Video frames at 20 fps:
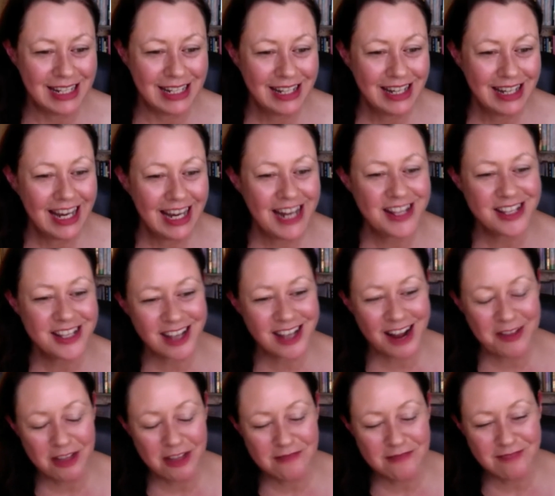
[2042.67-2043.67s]
it's a sign
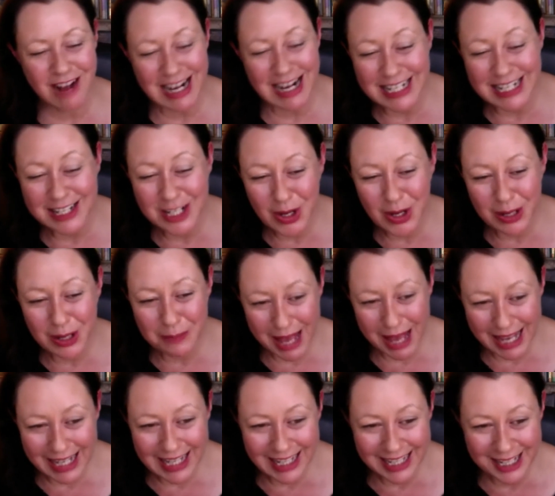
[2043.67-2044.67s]
that the writing's going
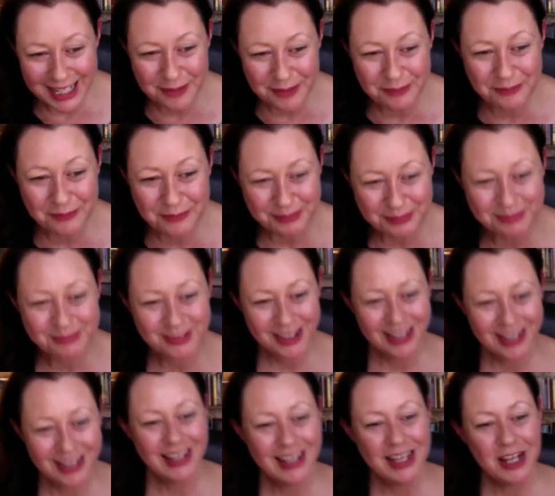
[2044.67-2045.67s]
badly
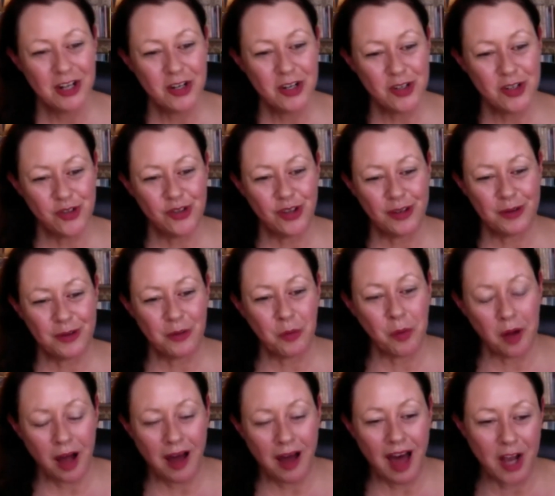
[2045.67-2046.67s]
because
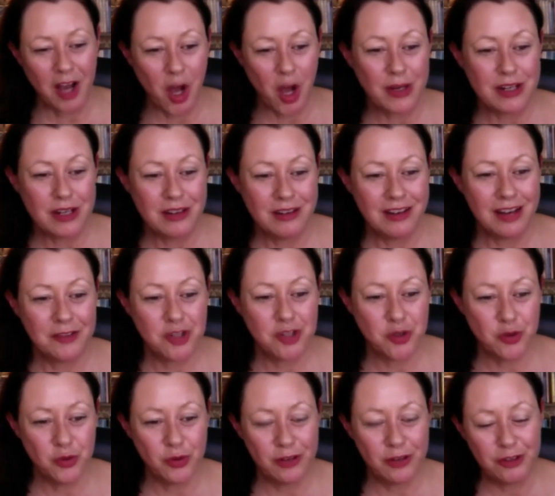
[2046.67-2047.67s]
I go and
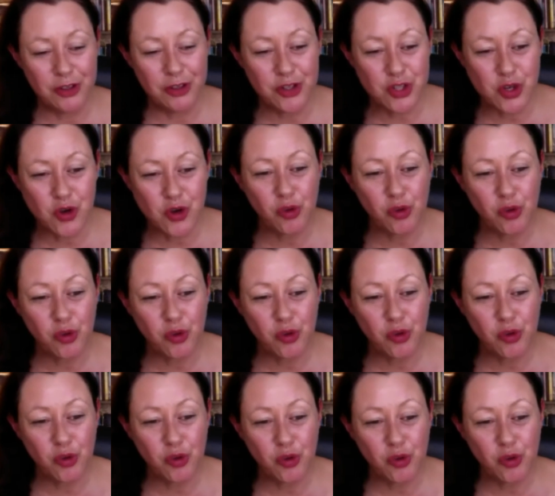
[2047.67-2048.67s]
do a few chores while I'm
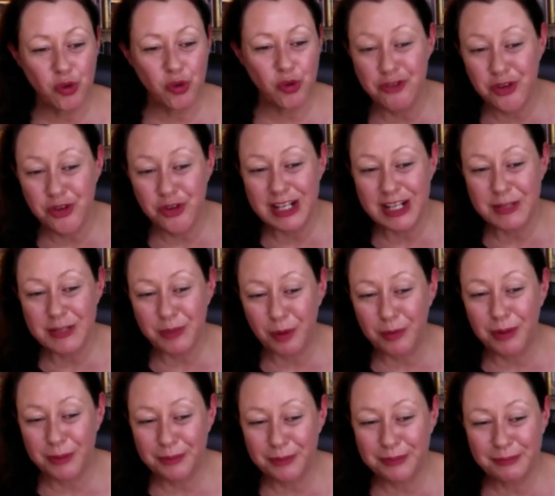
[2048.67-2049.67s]
thinking through the next
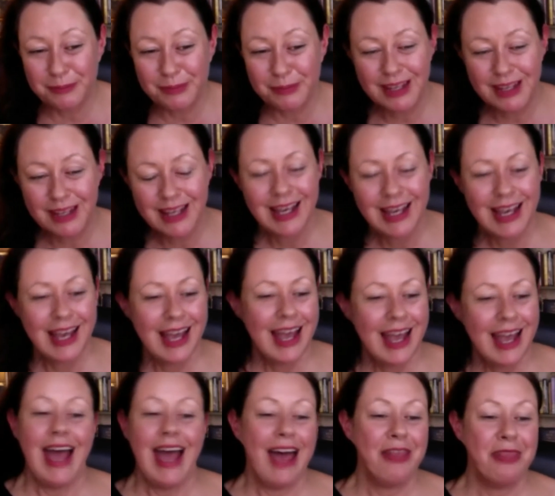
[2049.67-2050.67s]
problem.
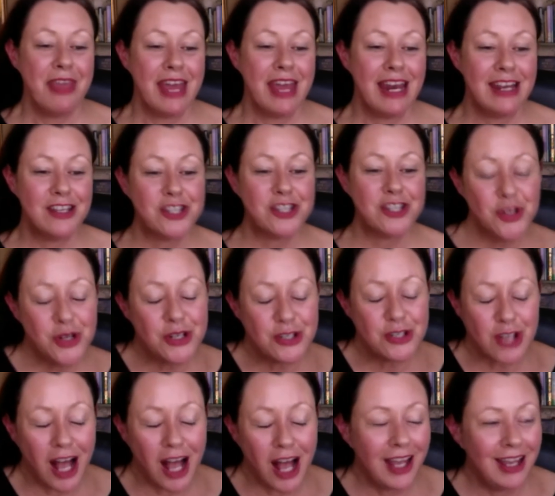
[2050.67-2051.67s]
And then as soon as
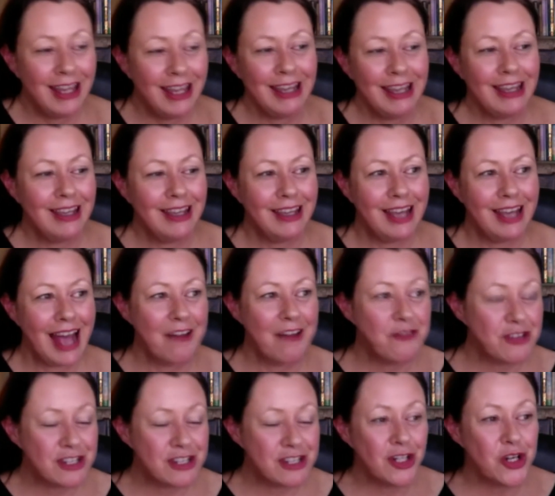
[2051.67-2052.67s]
I have the
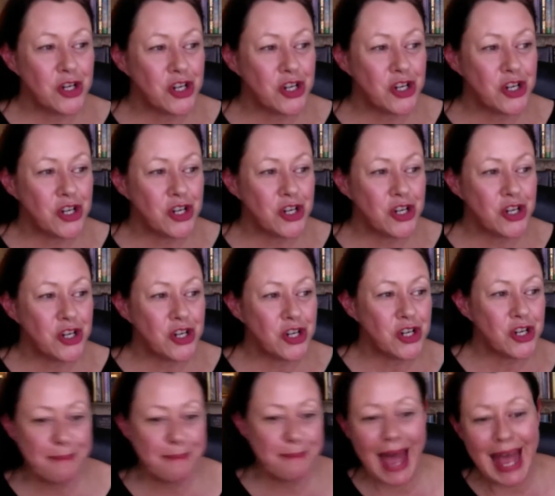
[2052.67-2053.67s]
solution to the problem, I
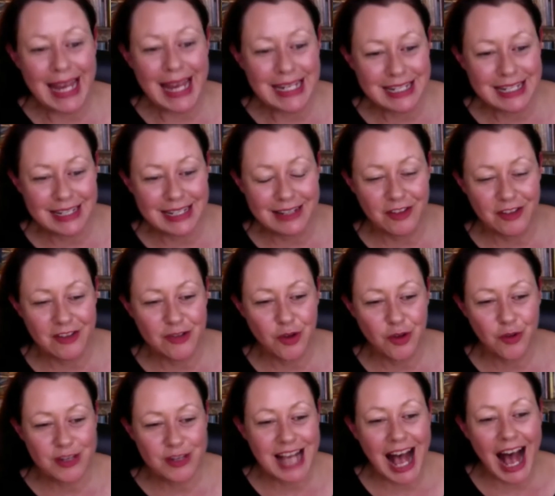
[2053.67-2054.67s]
abandon. So there's all
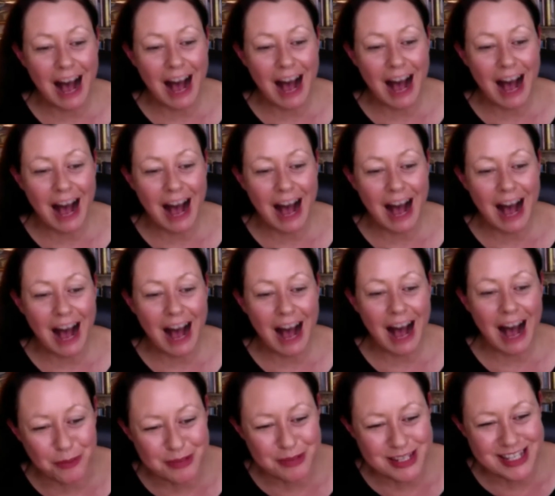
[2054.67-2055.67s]
these half-finished
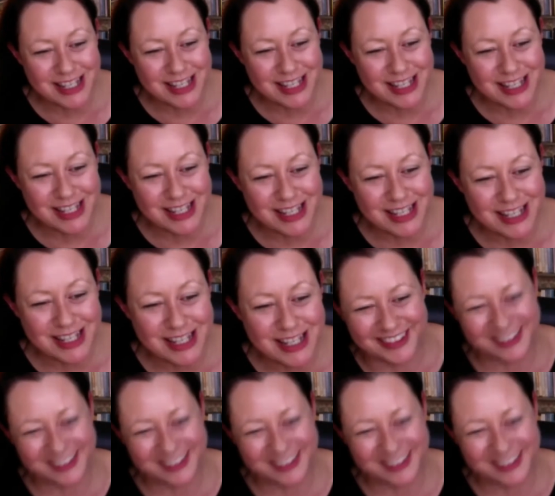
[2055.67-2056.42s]
jobs. Only